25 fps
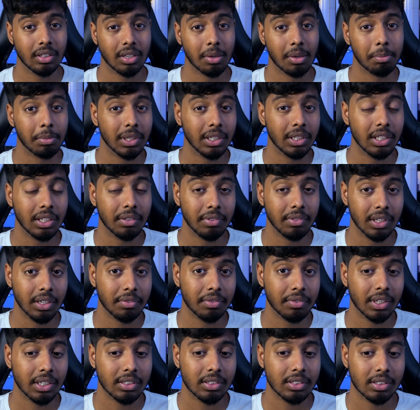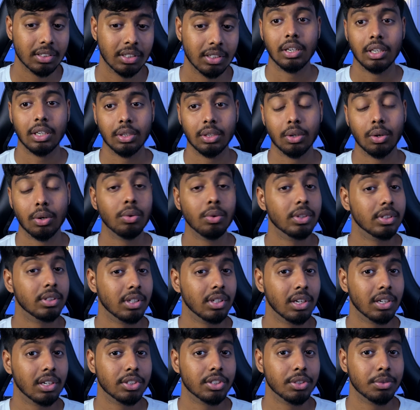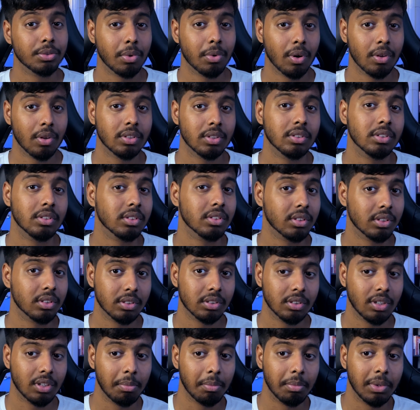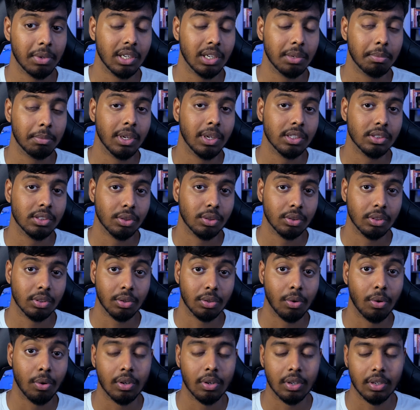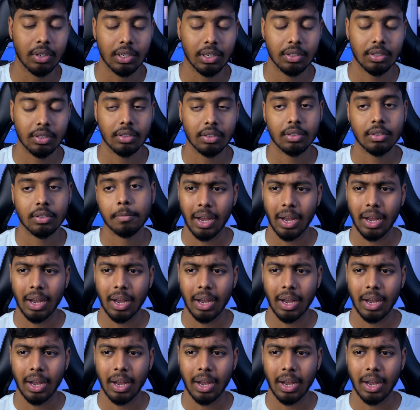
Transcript: completely VFX. You know, the selection process is completely based on the coordinator.